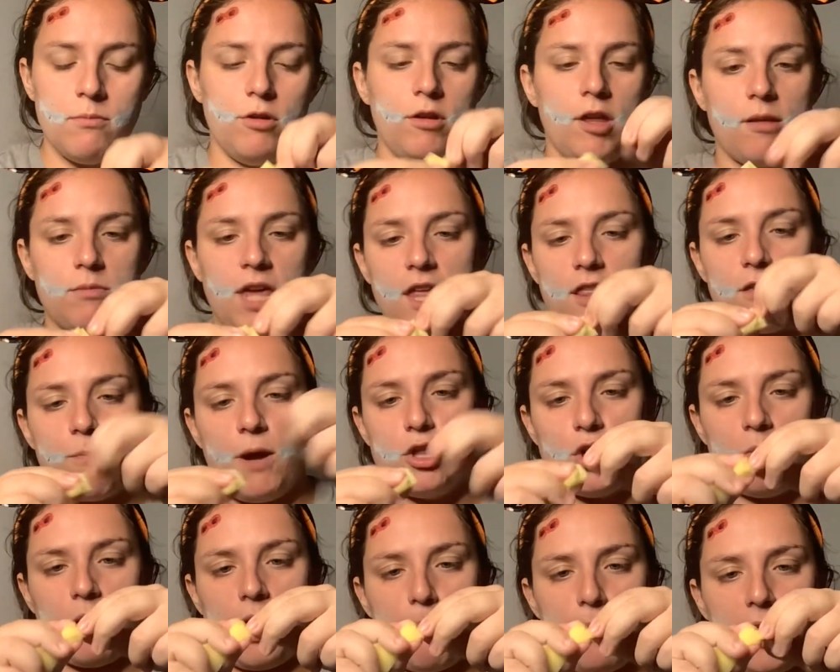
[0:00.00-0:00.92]
So
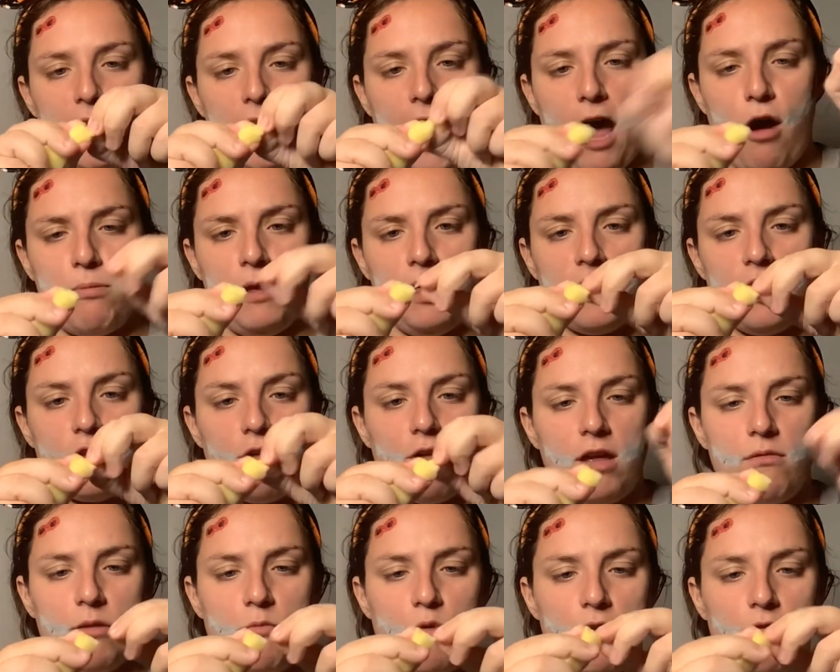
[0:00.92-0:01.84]
next, what I
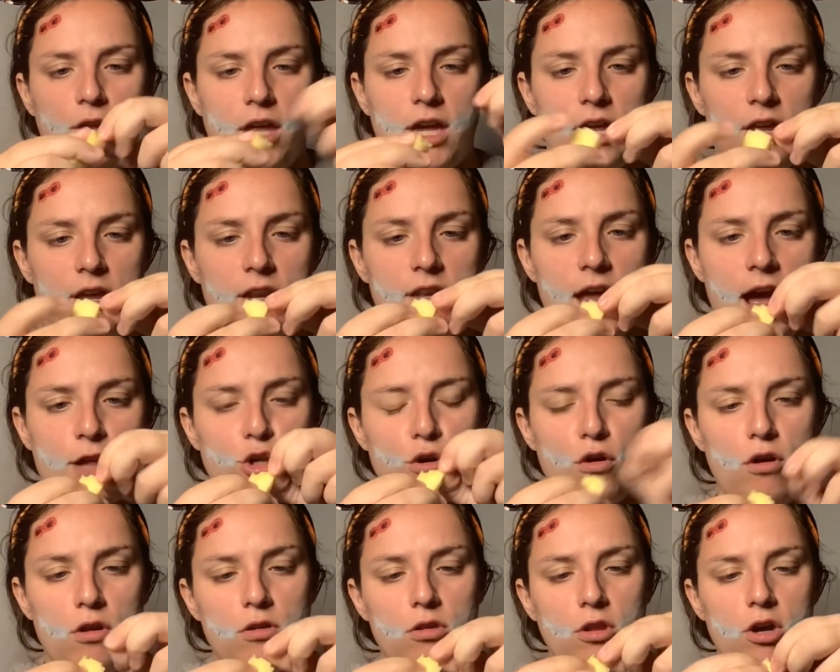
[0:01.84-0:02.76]
am doing now is
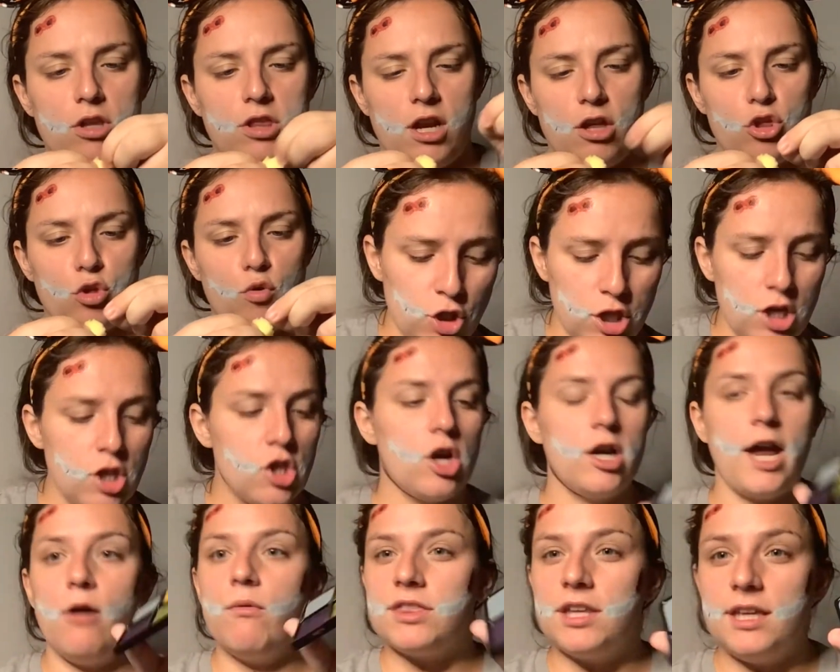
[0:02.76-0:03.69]
I'm picking pieces out
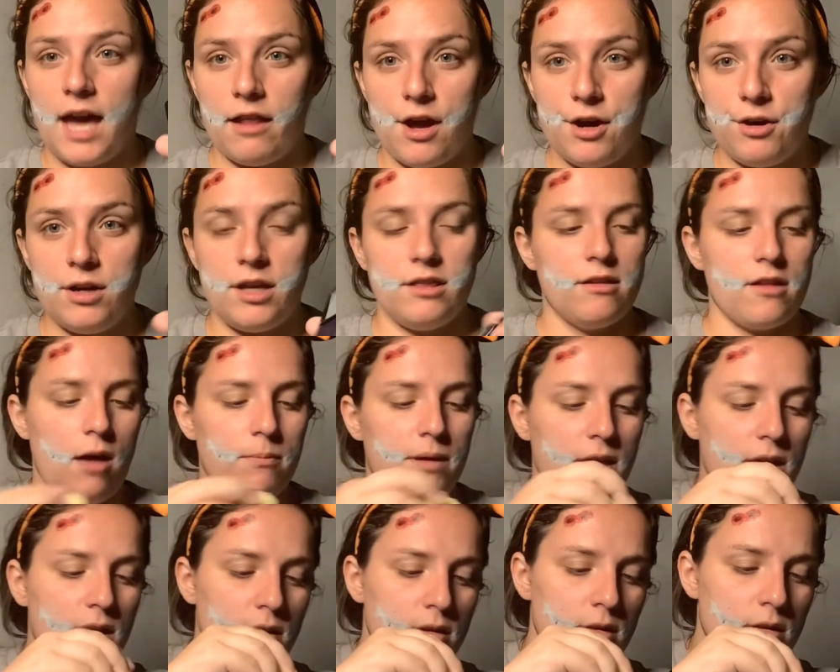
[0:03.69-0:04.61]
of the sponge so that it
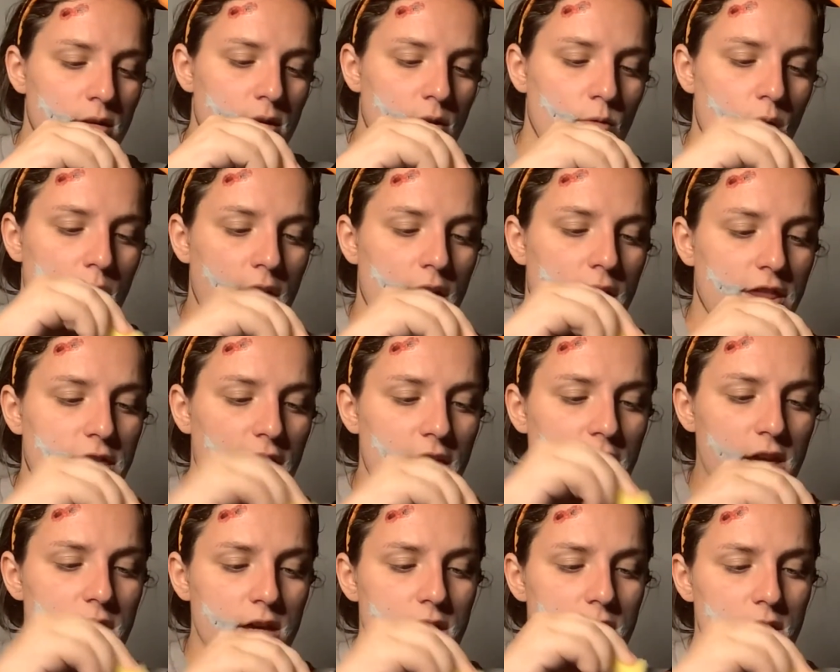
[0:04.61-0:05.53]
doesn't have as much of
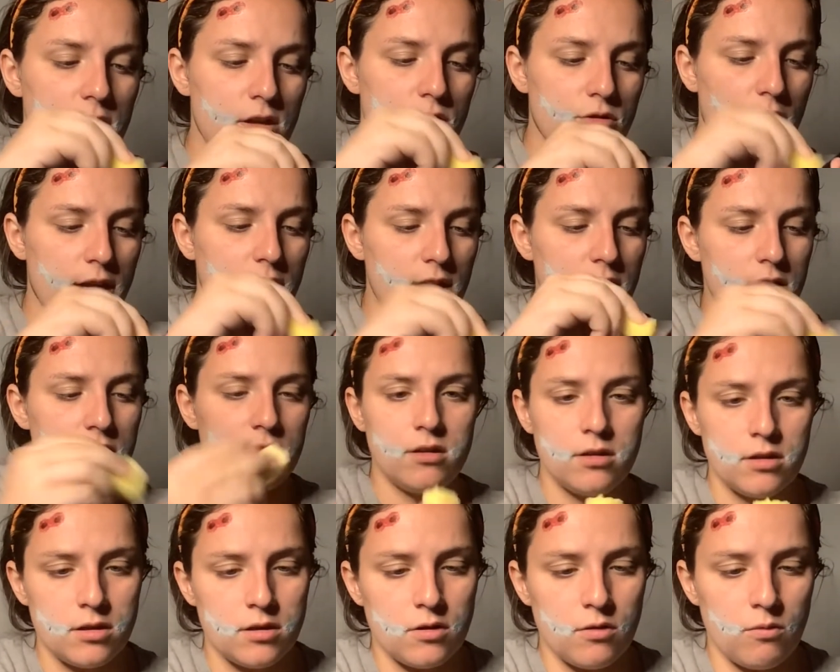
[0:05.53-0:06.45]
a square look.
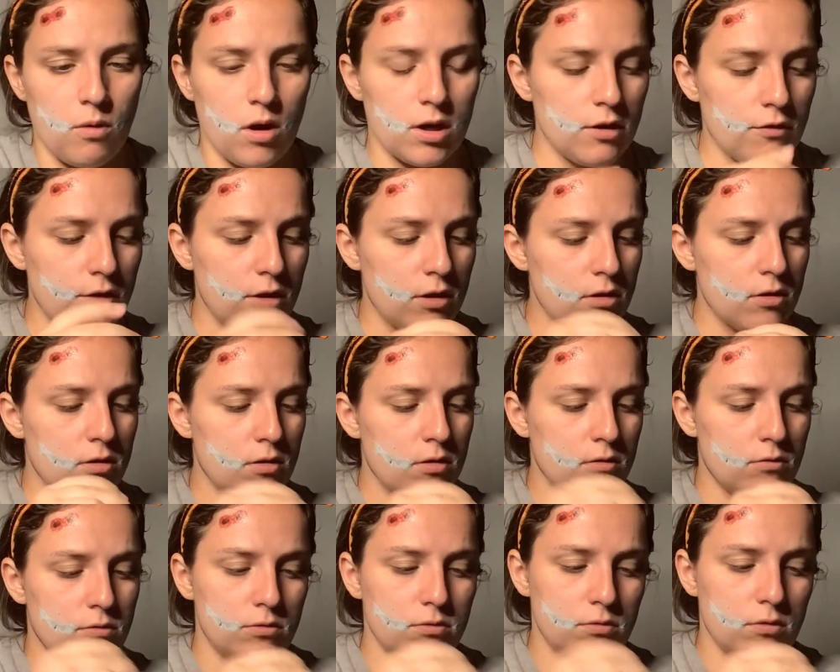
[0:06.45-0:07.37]
And then
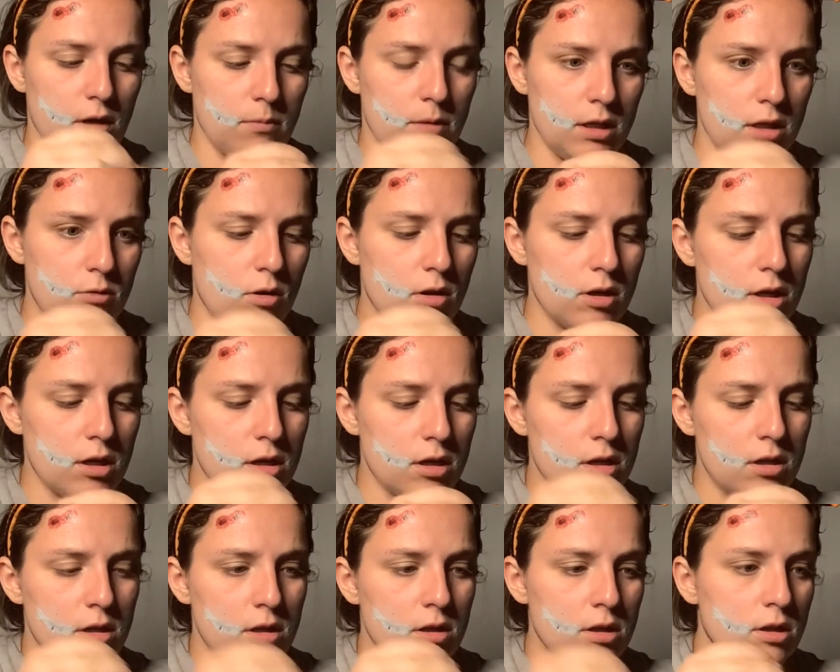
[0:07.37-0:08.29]
I am taking the
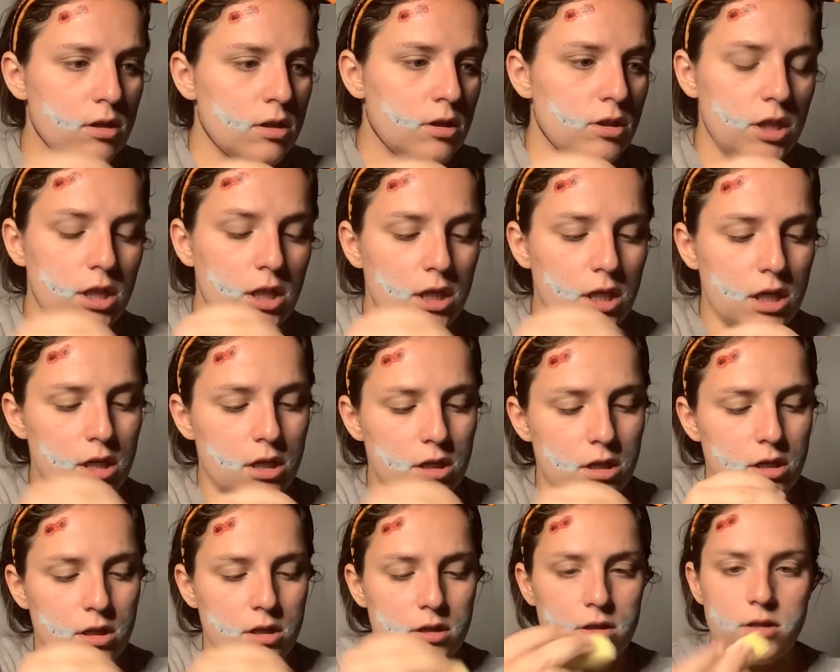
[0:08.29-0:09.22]
yellow from that
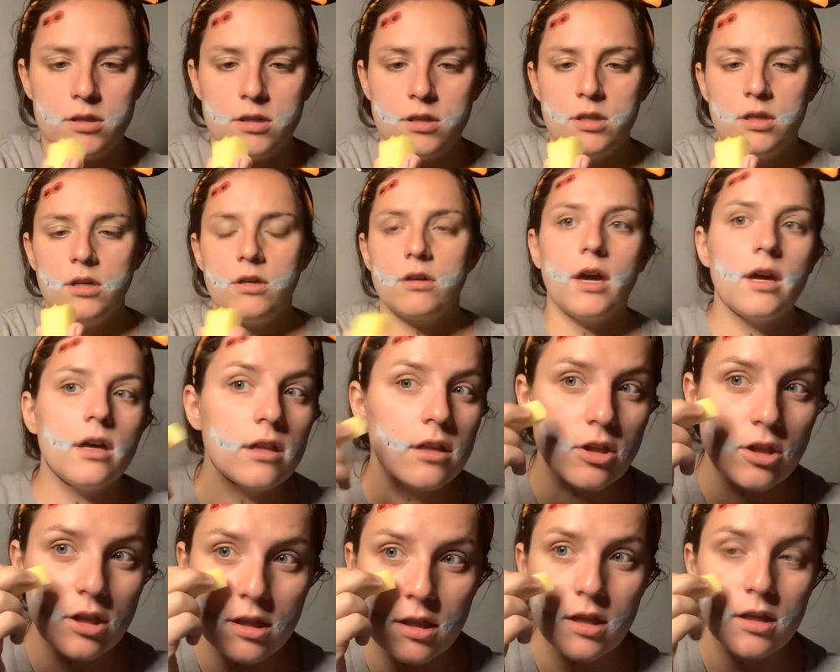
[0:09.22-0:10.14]
zombie makeup,
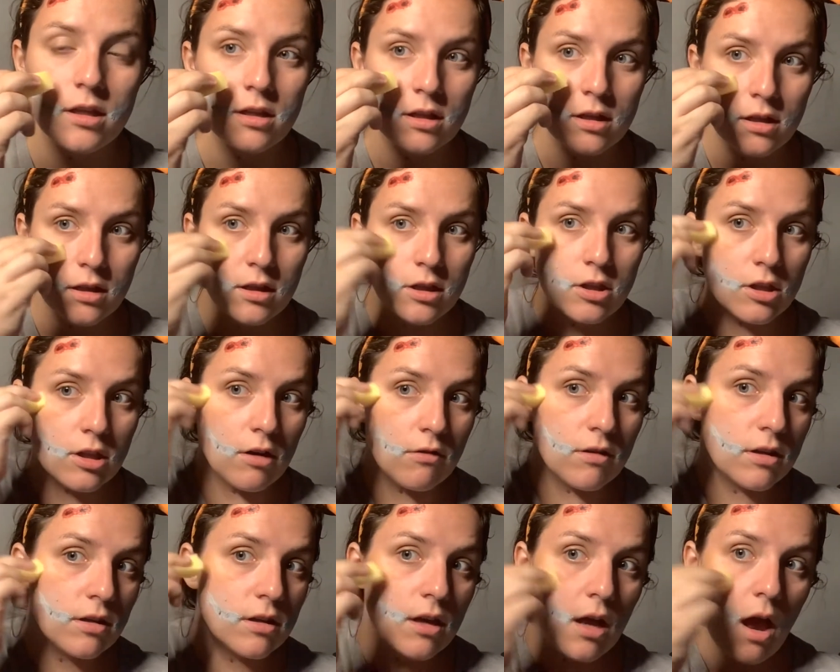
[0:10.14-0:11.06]
and I'm just gonna
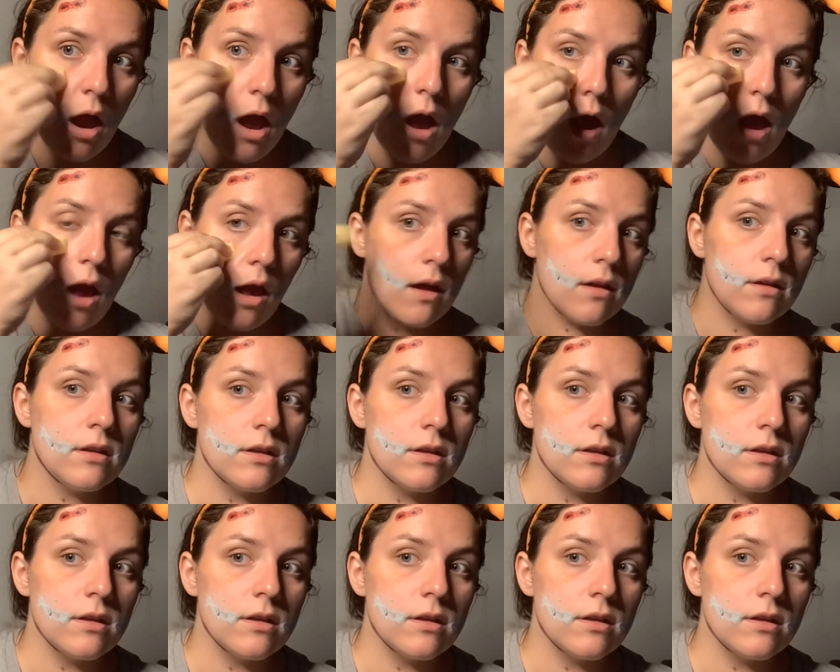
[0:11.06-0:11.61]
kind of start to